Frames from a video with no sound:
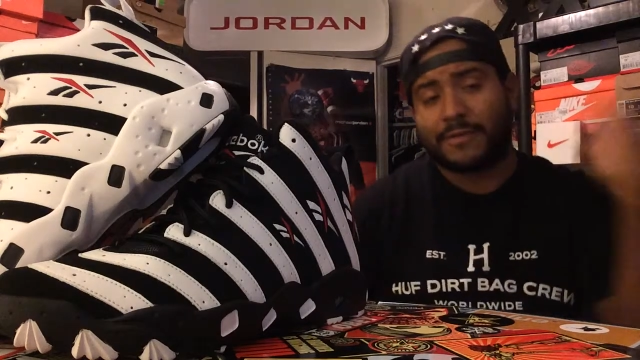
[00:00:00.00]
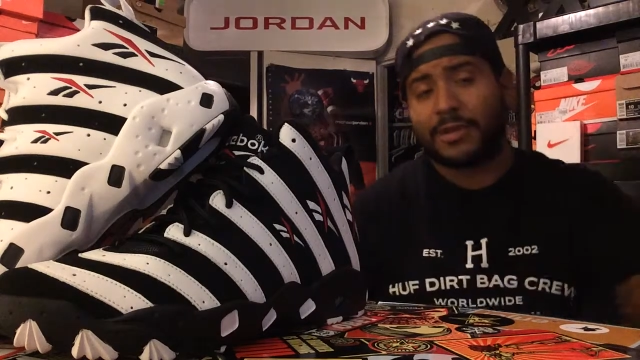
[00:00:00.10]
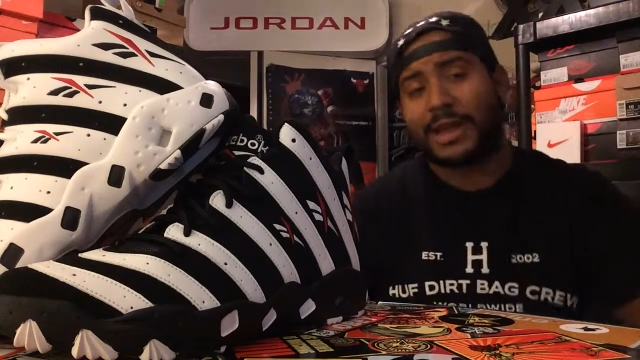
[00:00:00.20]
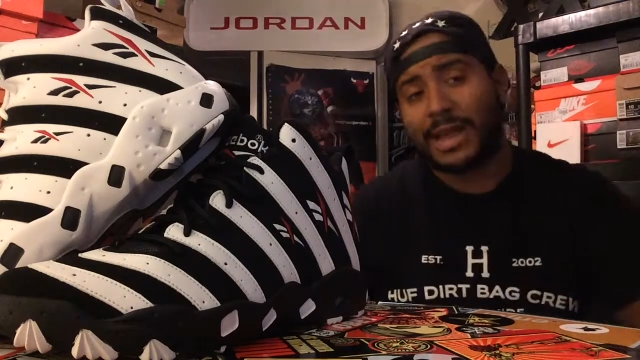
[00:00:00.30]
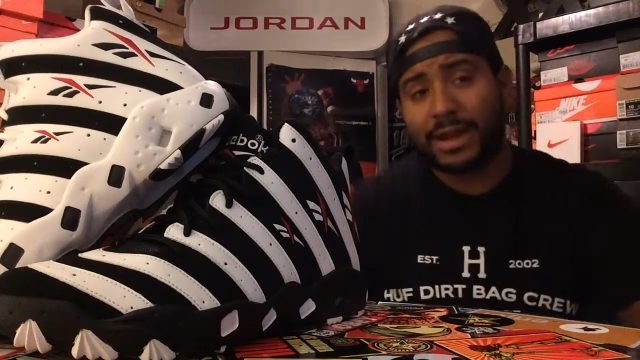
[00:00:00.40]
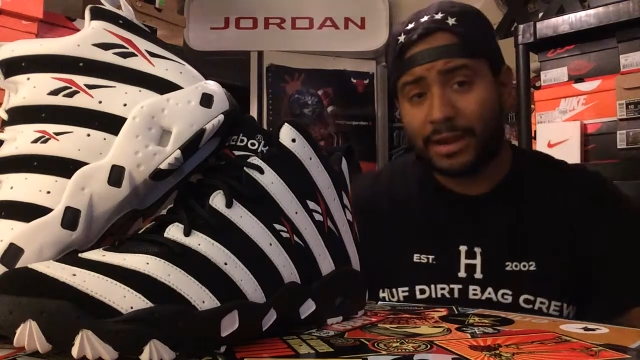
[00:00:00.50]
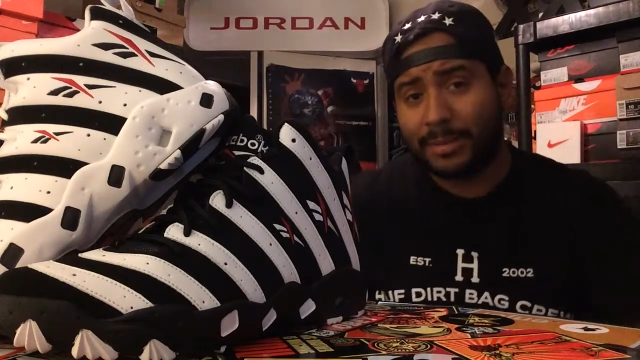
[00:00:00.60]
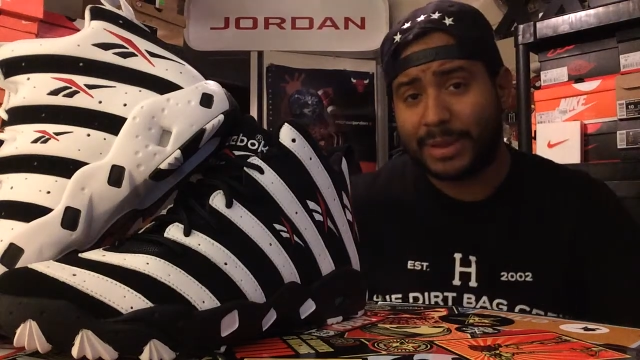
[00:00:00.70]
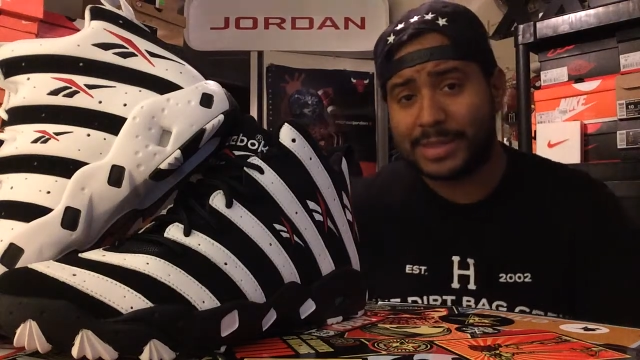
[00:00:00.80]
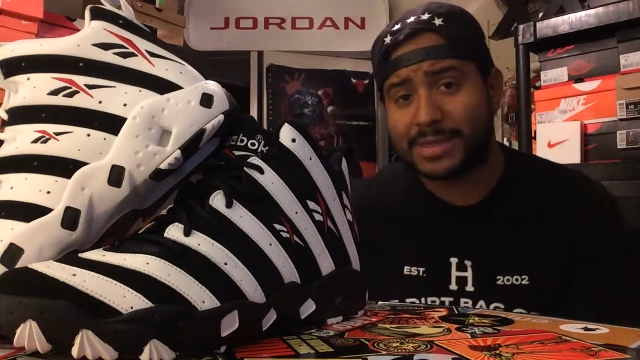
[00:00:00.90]
If you like hearing
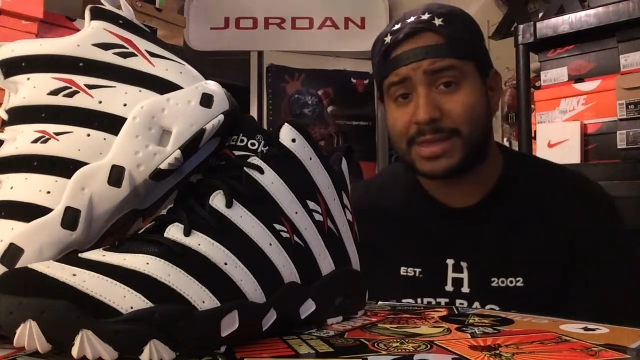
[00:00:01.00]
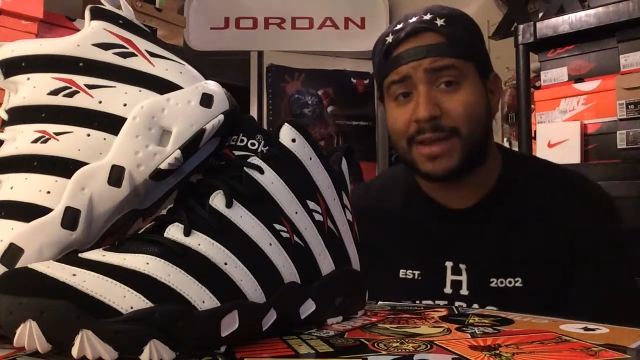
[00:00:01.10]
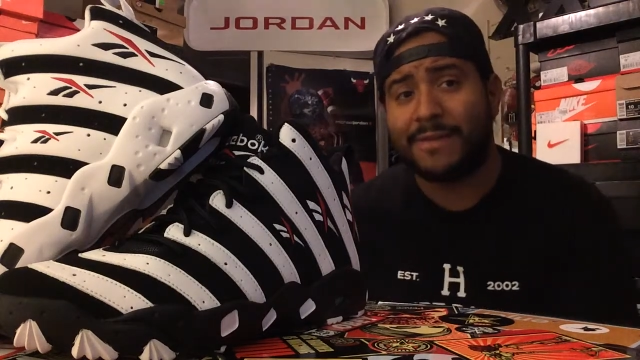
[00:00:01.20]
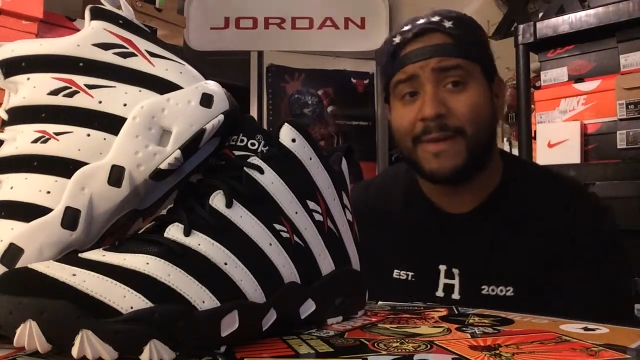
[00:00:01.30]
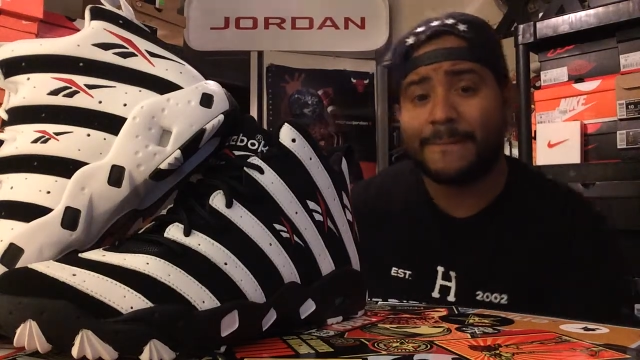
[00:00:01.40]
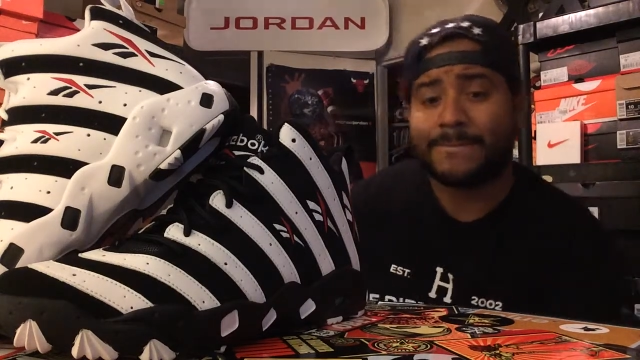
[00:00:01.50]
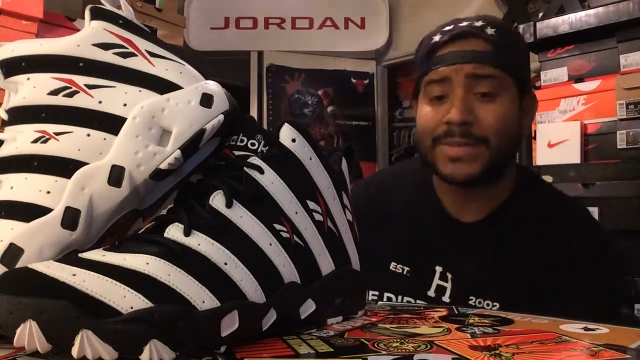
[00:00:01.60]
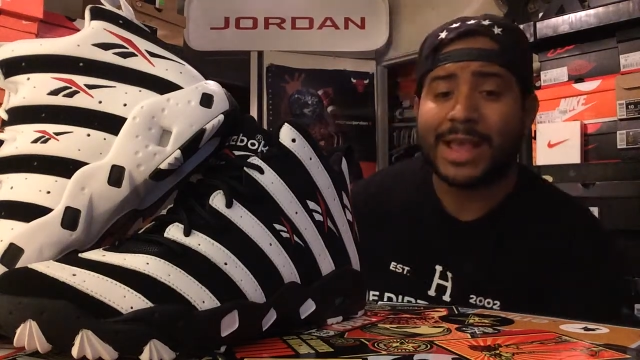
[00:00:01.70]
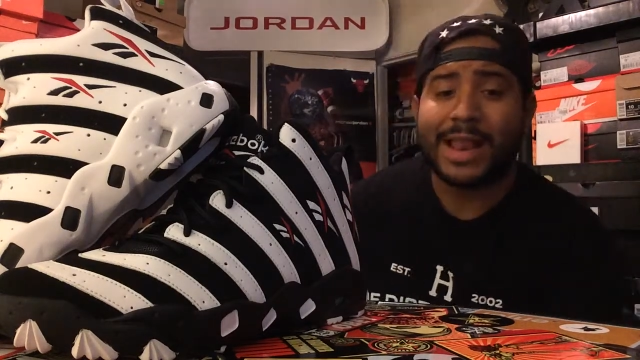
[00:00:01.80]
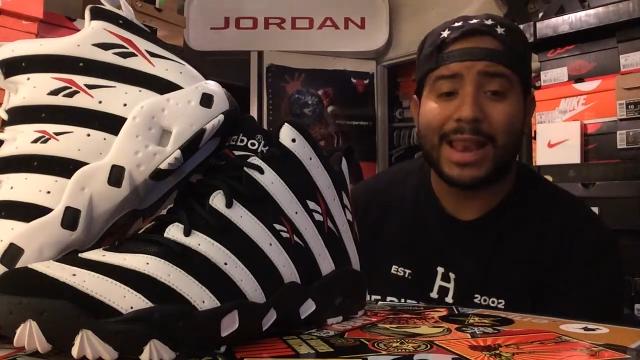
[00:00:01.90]
about this stuff,
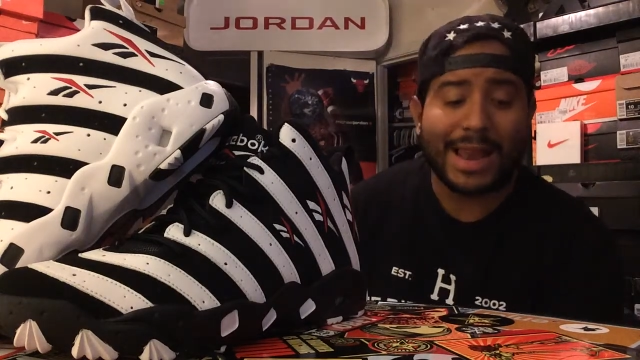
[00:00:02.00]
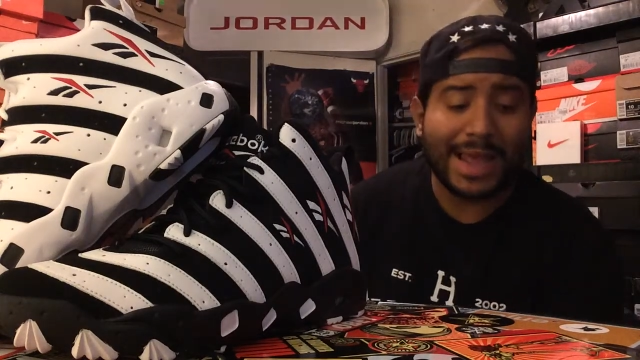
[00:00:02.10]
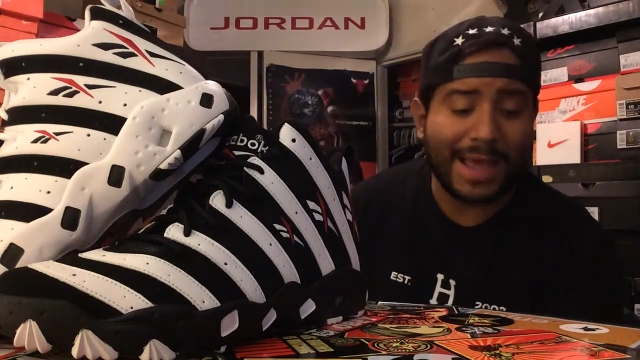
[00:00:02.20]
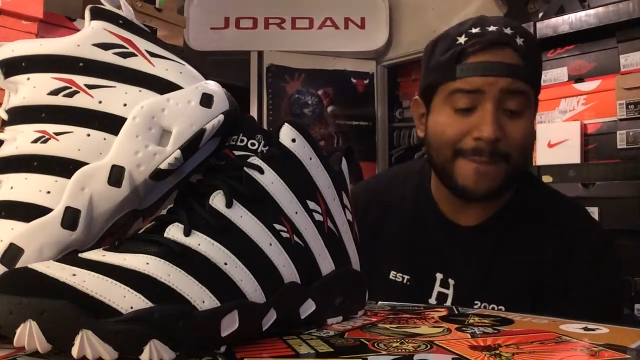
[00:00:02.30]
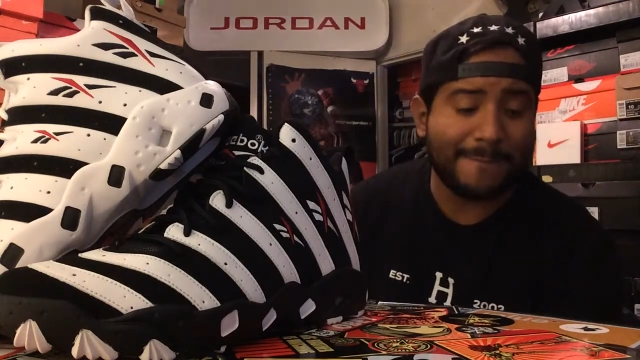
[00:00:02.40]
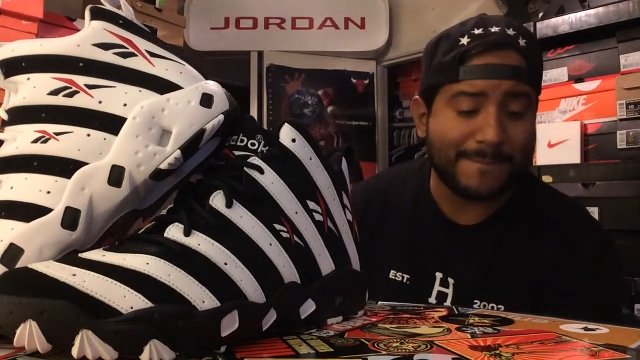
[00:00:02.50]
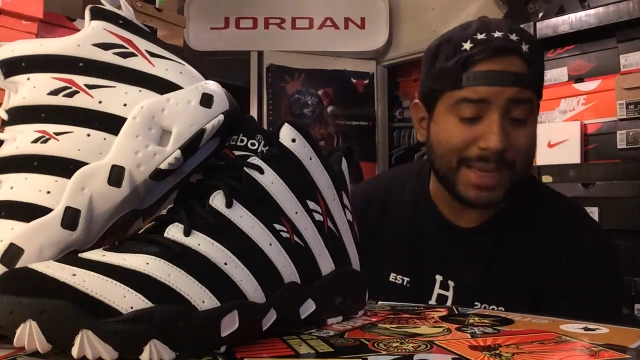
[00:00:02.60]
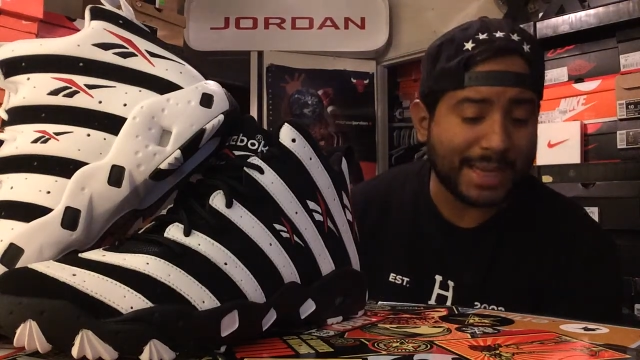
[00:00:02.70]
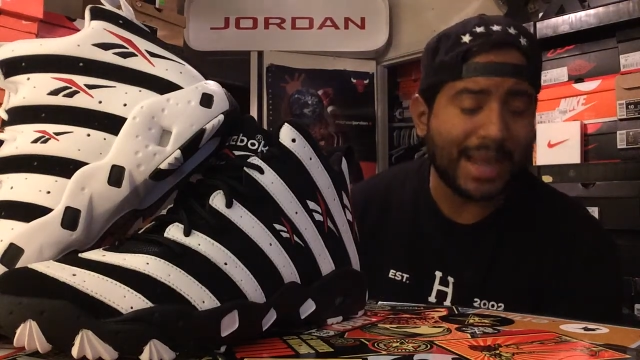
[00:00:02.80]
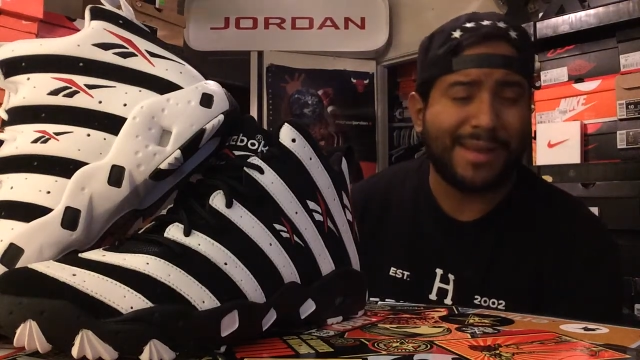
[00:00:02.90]
let
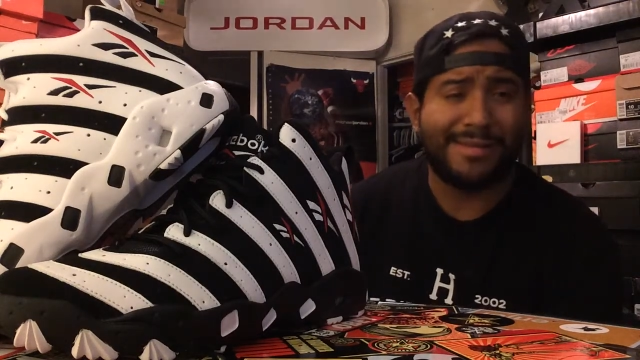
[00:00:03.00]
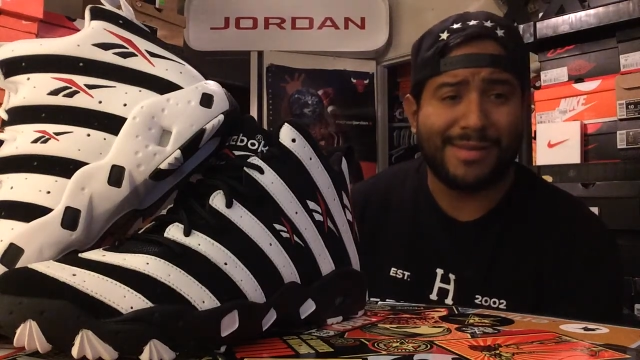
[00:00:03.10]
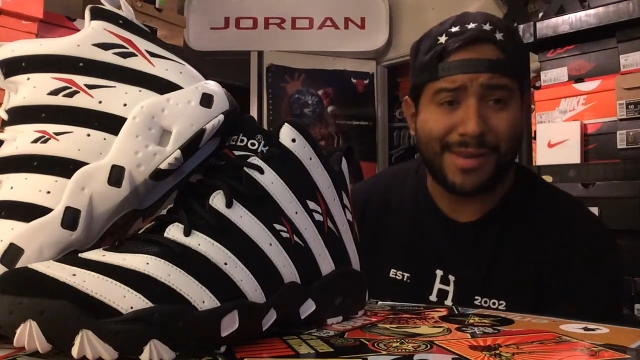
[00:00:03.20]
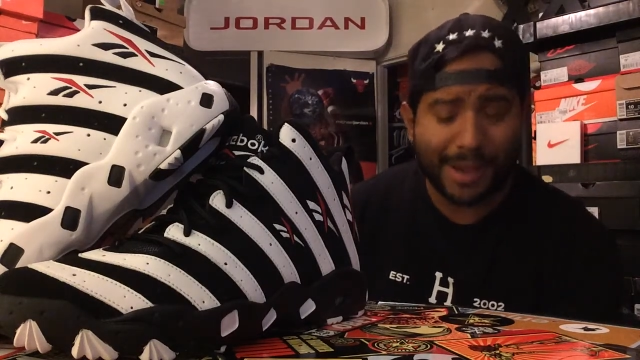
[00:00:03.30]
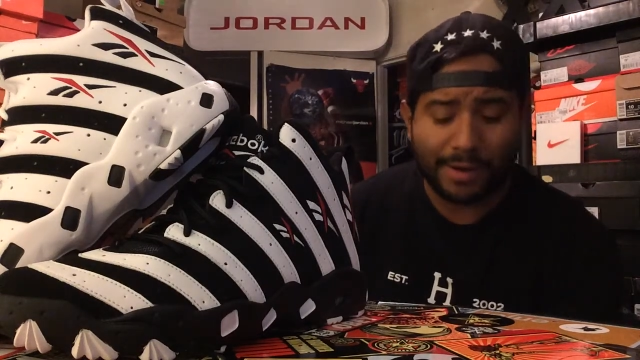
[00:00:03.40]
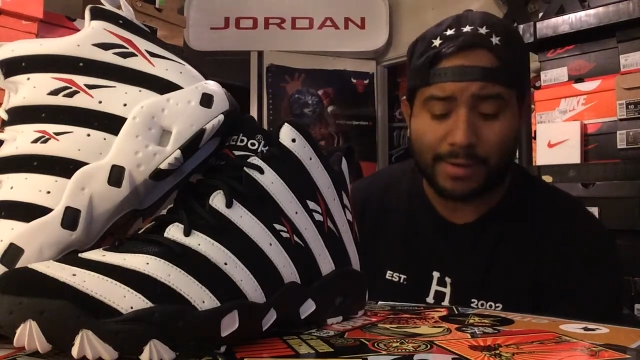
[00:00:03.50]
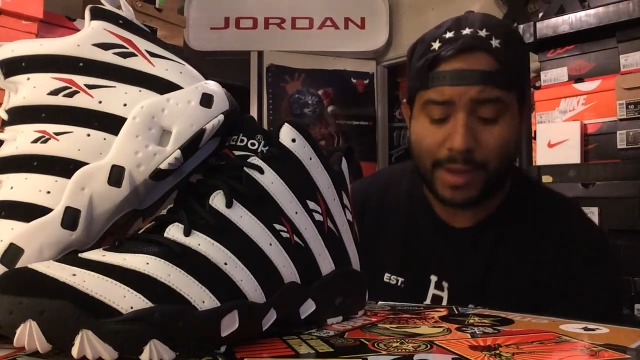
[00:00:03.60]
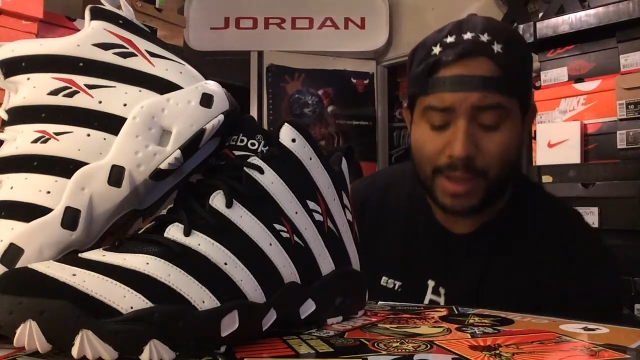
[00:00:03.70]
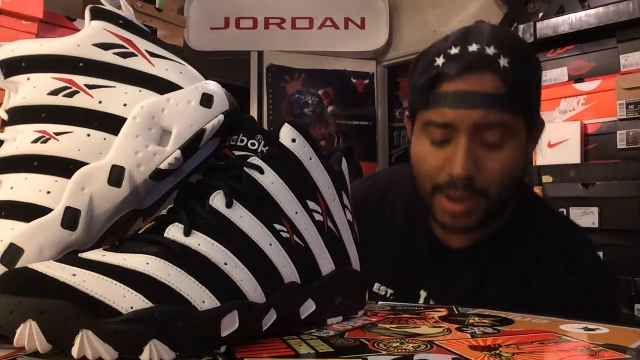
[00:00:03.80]
me know.